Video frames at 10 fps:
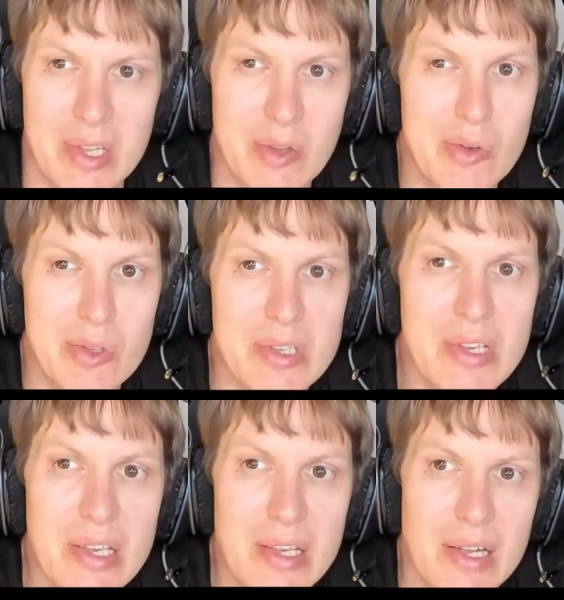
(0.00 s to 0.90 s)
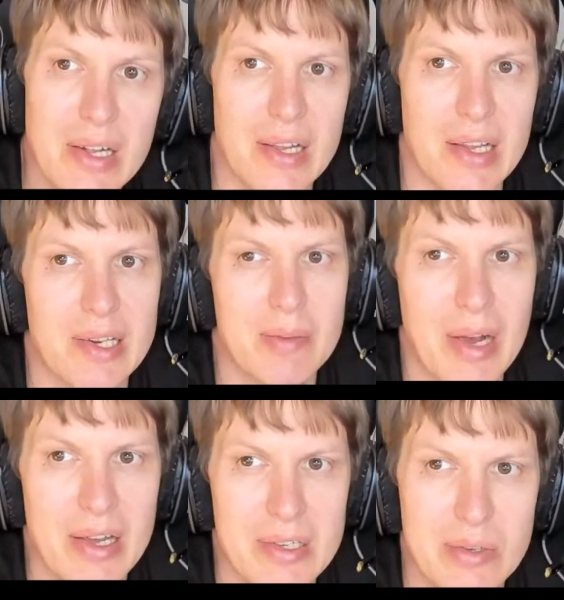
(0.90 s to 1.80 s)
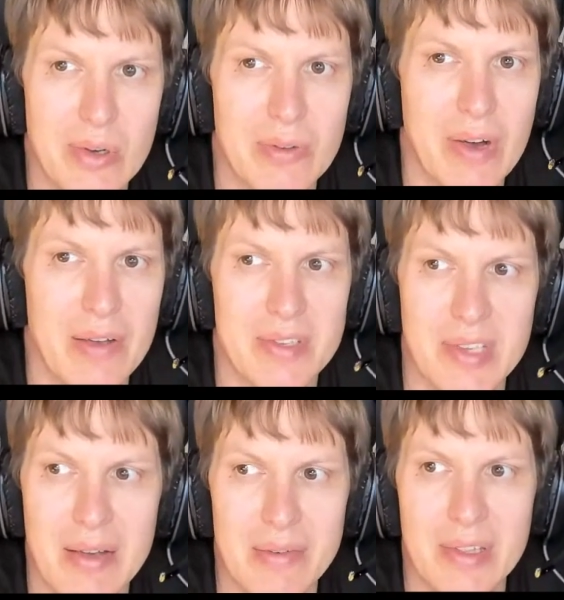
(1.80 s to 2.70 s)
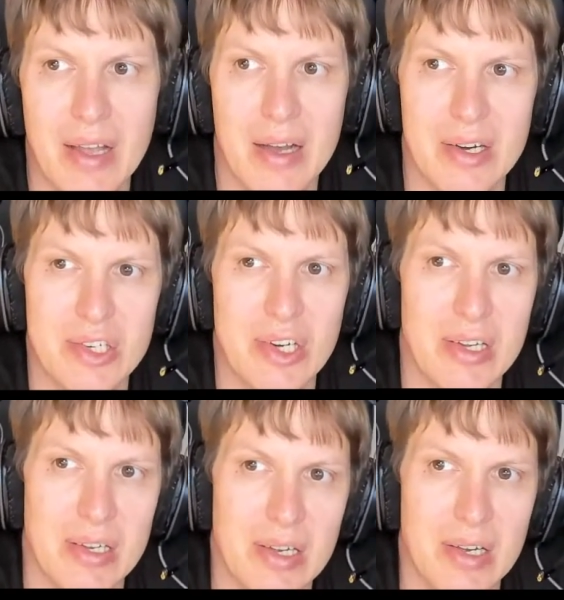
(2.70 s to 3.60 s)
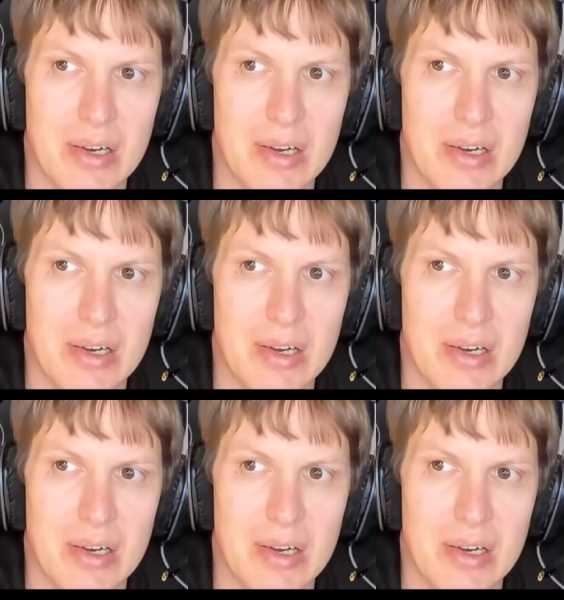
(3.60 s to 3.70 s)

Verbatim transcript: And you could see in a MySQL 5.7 actually